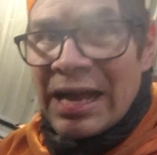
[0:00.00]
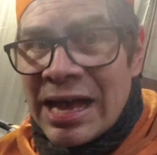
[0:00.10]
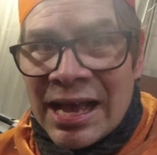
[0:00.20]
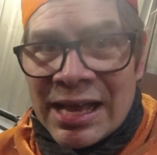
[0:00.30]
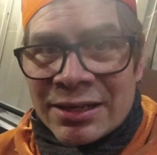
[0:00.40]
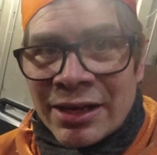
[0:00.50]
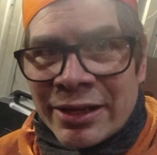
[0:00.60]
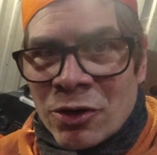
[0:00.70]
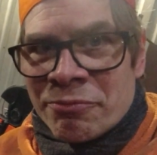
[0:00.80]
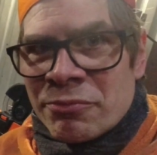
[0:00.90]
And
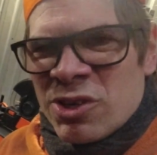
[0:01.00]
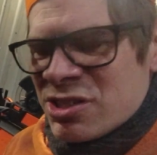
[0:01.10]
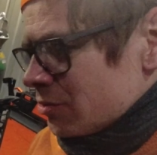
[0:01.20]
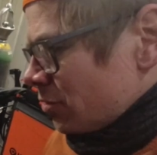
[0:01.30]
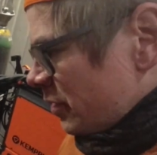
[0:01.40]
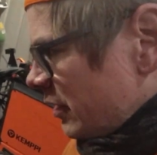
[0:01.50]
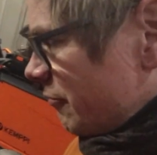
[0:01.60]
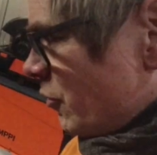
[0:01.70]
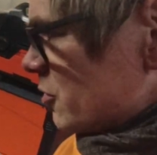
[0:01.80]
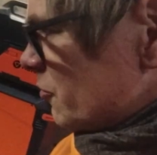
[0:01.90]
I hope also
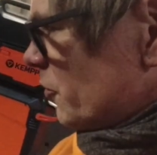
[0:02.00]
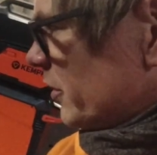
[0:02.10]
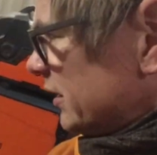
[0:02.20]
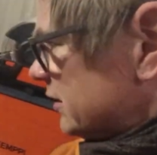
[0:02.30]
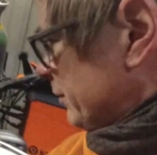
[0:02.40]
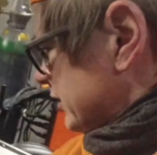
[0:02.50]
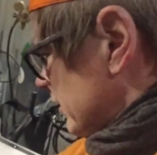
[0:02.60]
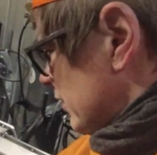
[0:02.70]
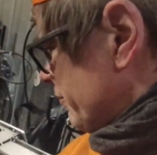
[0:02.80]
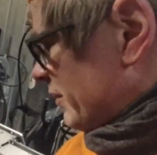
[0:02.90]
have also for this
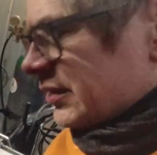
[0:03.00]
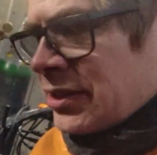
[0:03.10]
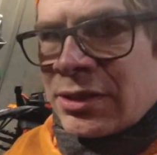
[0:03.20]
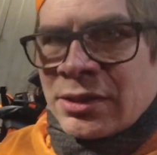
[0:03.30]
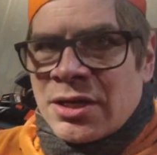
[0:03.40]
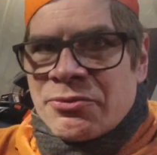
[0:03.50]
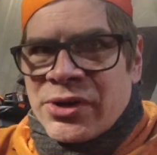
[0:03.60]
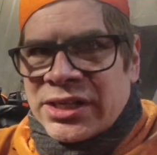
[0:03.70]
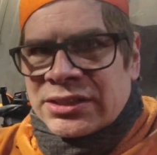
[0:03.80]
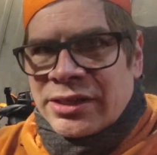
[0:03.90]
massive I have this
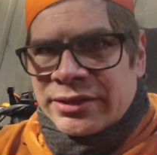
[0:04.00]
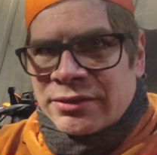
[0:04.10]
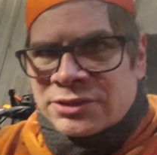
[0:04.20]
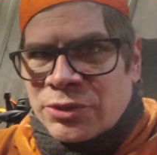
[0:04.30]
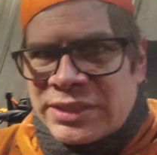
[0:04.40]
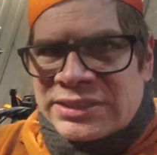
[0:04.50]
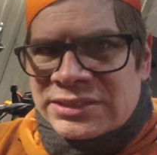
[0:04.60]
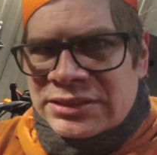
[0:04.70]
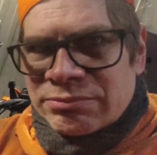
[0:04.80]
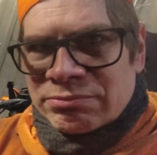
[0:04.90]
Flexlite. So this
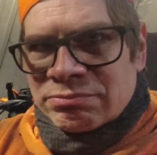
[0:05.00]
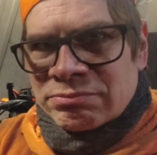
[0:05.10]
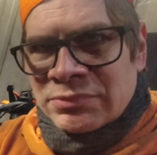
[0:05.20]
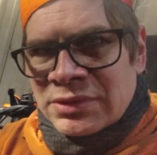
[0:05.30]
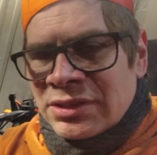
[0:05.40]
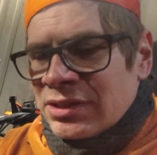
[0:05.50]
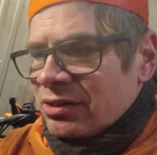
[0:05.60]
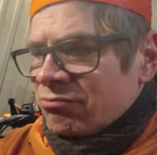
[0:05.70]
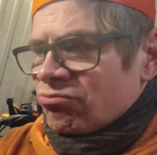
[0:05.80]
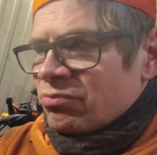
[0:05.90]
is
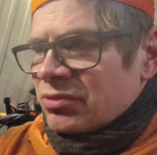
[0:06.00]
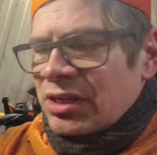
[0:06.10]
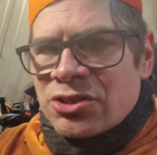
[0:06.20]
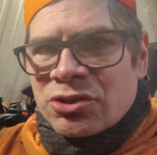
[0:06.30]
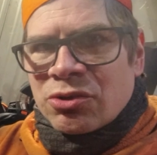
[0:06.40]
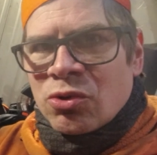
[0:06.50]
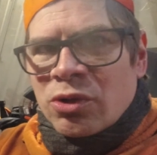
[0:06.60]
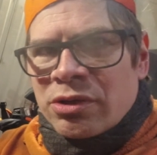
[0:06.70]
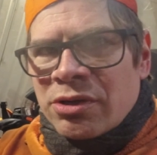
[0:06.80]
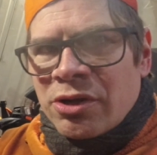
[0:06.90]
doesn't
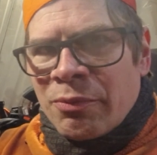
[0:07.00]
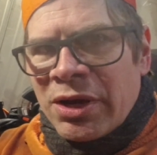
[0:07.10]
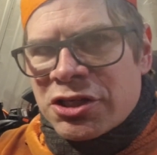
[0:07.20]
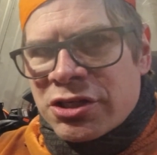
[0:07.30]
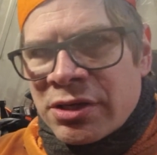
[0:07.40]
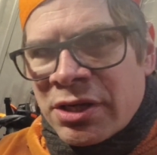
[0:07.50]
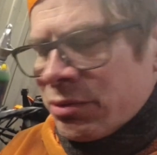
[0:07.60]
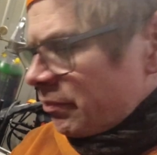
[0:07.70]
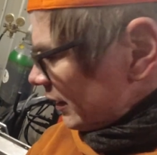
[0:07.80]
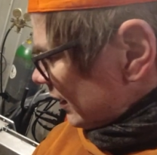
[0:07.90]
look much,
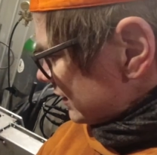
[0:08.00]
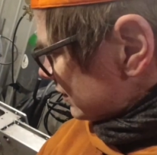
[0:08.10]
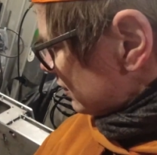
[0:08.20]
but it's